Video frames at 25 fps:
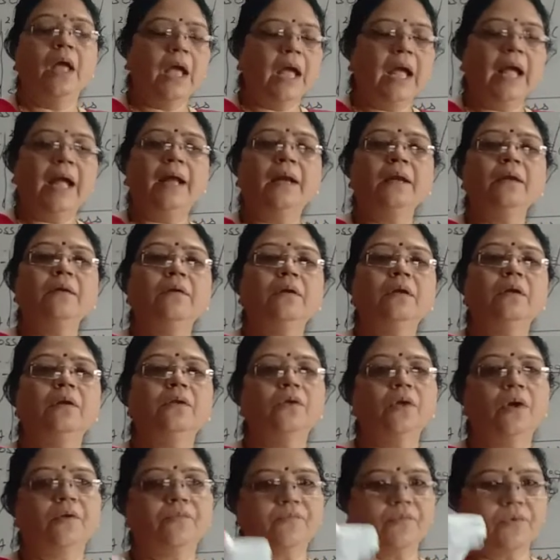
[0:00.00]
and
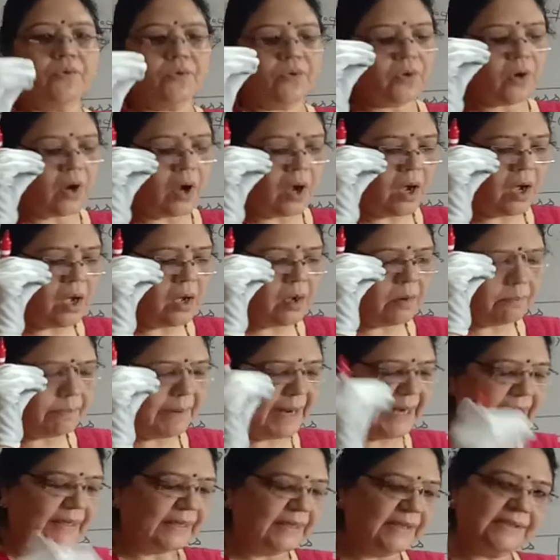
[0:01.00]
you have to draw
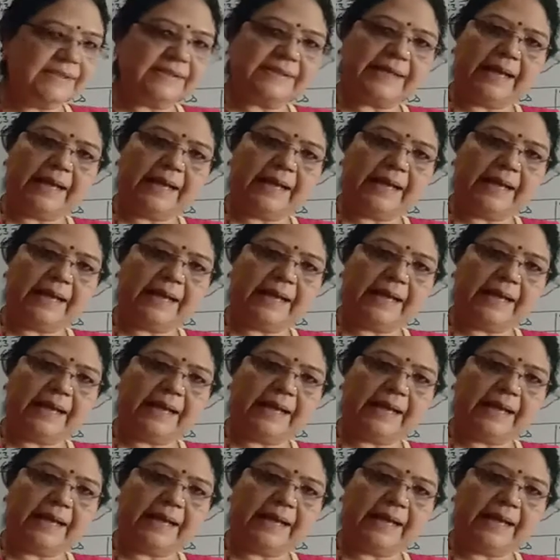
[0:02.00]
partner's